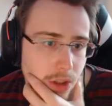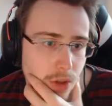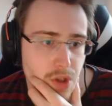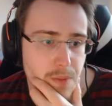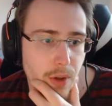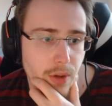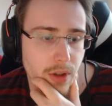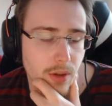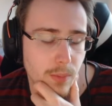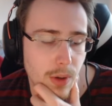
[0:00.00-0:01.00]
use both,
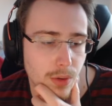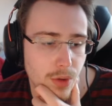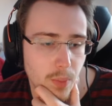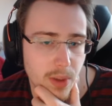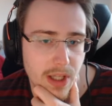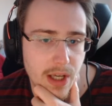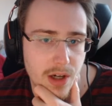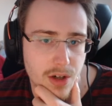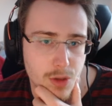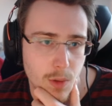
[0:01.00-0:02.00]
both
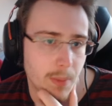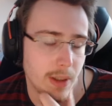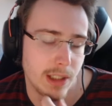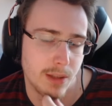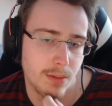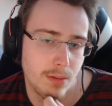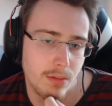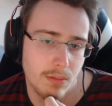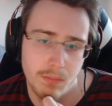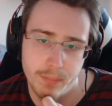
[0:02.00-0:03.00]
duplicators, we played
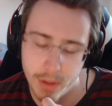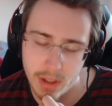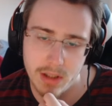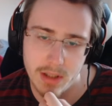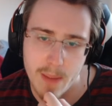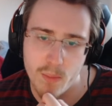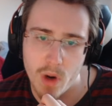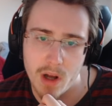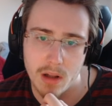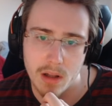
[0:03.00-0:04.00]
pretty damn
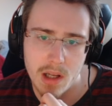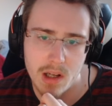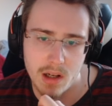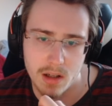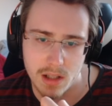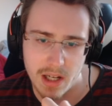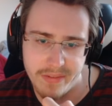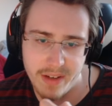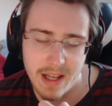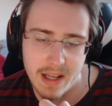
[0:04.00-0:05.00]
well. Uh, I
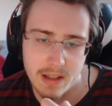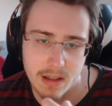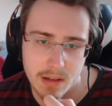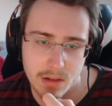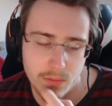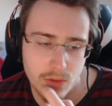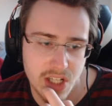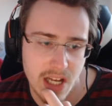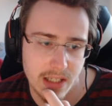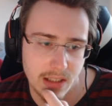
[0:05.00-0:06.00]
feel like uh,
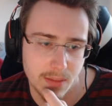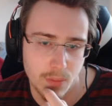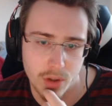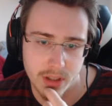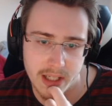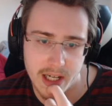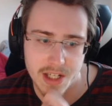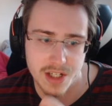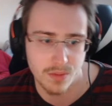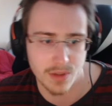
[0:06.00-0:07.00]
selling the
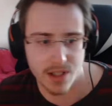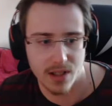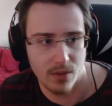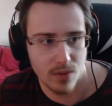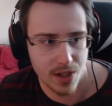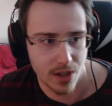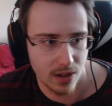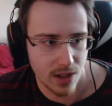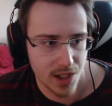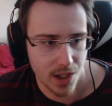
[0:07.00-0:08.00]
Mordekaiser was a, was a good
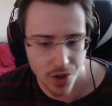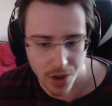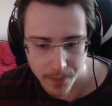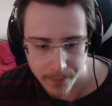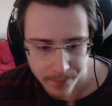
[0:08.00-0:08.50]
decision